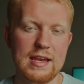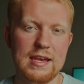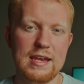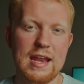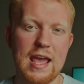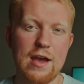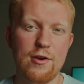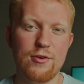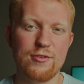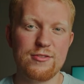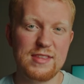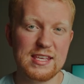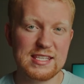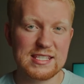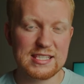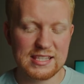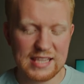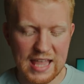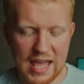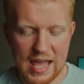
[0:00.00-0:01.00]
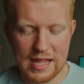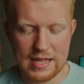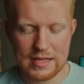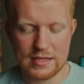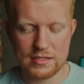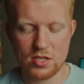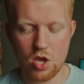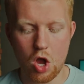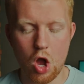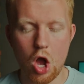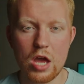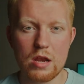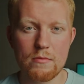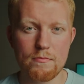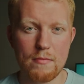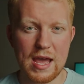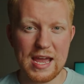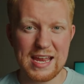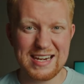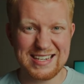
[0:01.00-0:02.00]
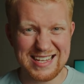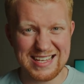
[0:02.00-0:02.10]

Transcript: Now, this lens on my